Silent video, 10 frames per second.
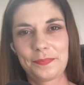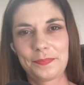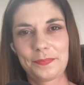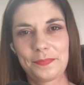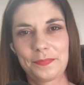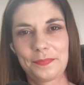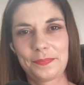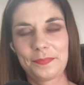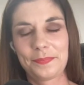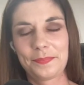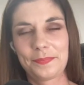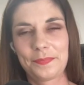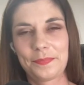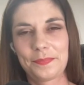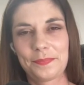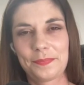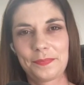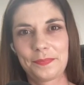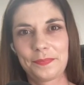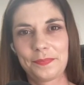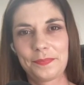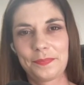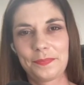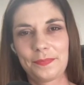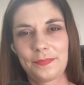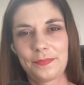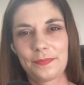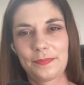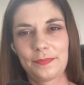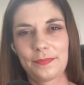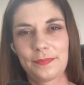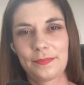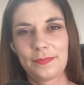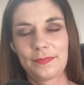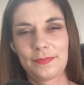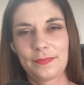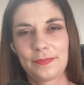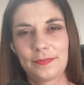This person isn't speaking.